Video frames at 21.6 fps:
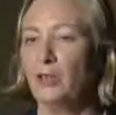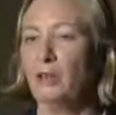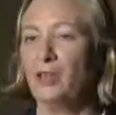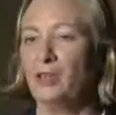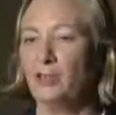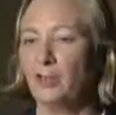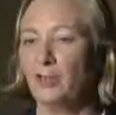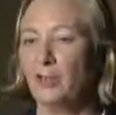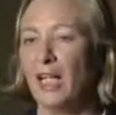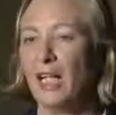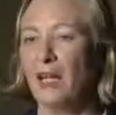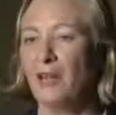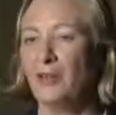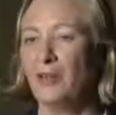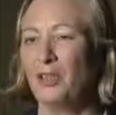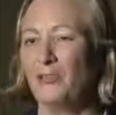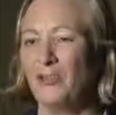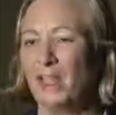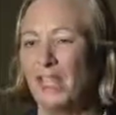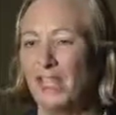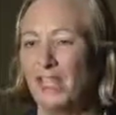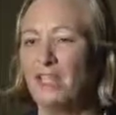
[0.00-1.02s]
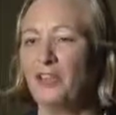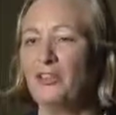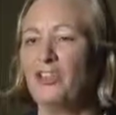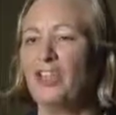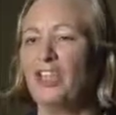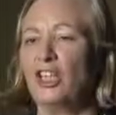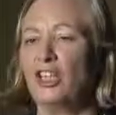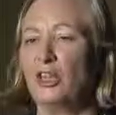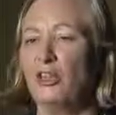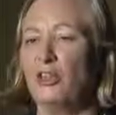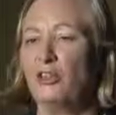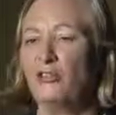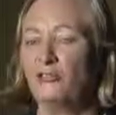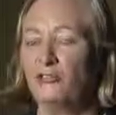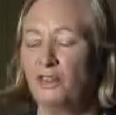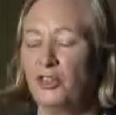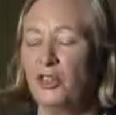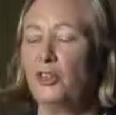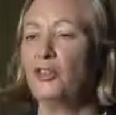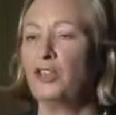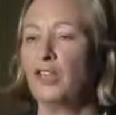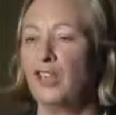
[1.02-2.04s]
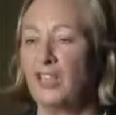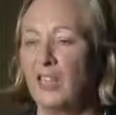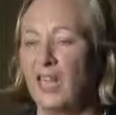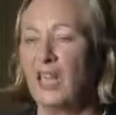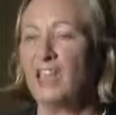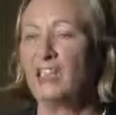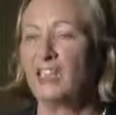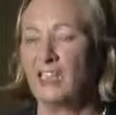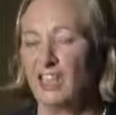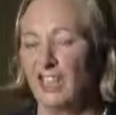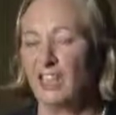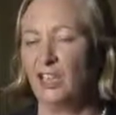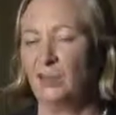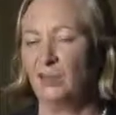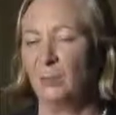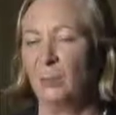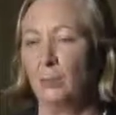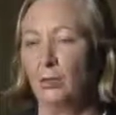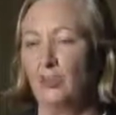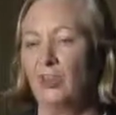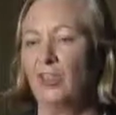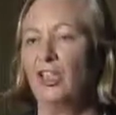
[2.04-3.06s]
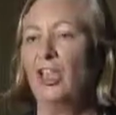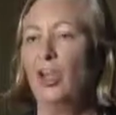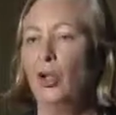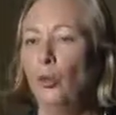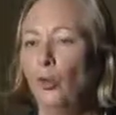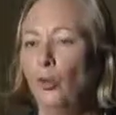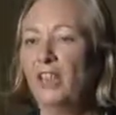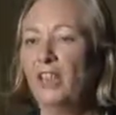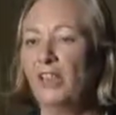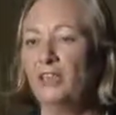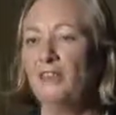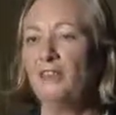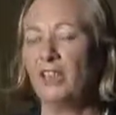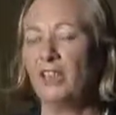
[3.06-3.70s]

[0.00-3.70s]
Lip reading: US Department of Energy on future gas exports. Where do you